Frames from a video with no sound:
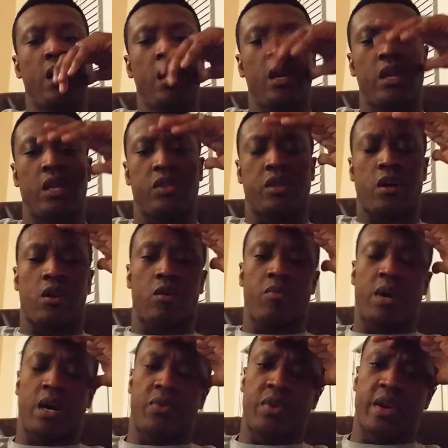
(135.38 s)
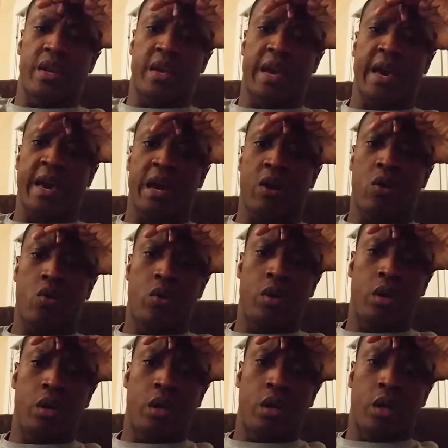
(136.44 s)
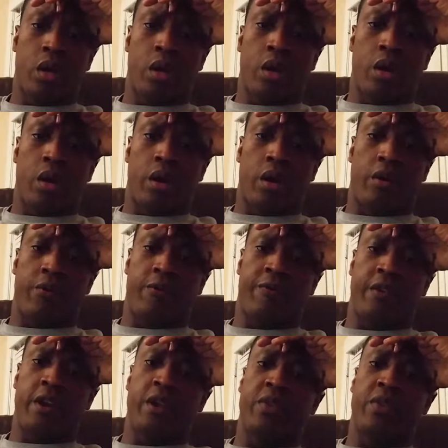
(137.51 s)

And I thought about that and how unfair